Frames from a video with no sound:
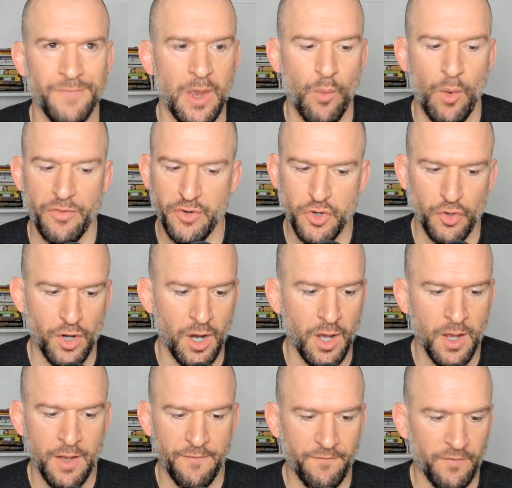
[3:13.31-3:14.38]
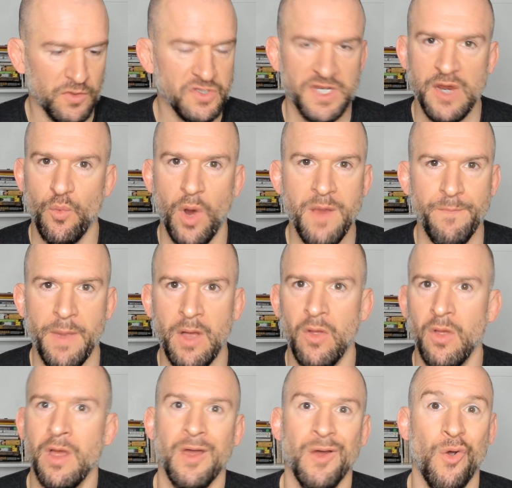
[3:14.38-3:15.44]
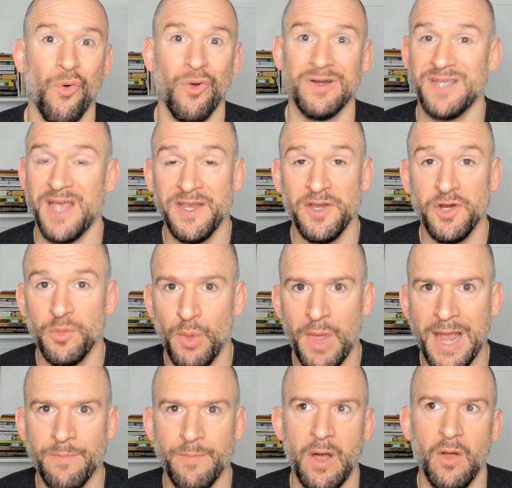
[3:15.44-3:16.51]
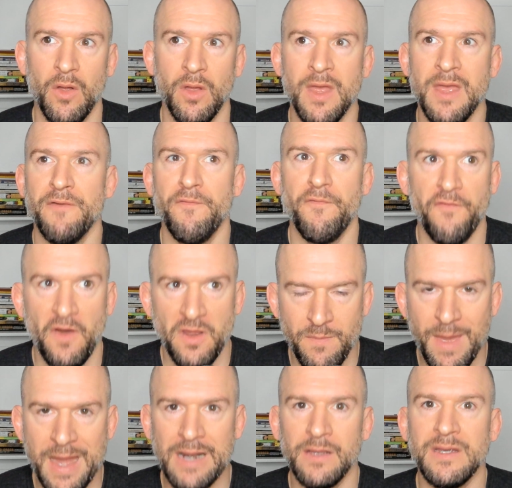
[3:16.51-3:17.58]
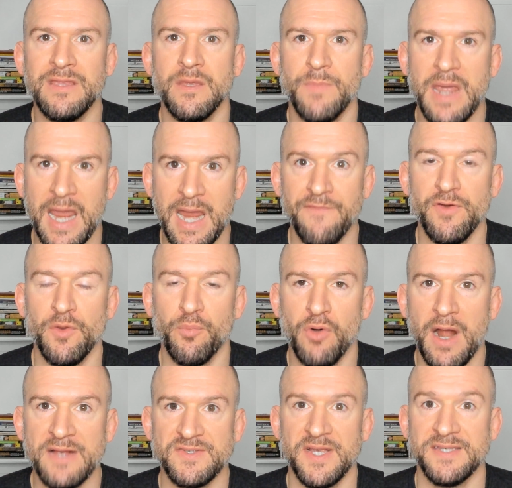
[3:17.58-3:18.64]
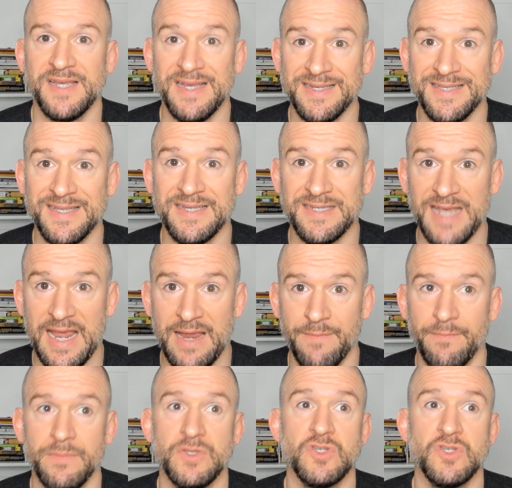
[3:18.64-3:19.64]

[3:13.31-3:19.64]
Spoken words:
And whether you're a first day white belt or a 10-year black belt, fundamentally the behavior process is the same.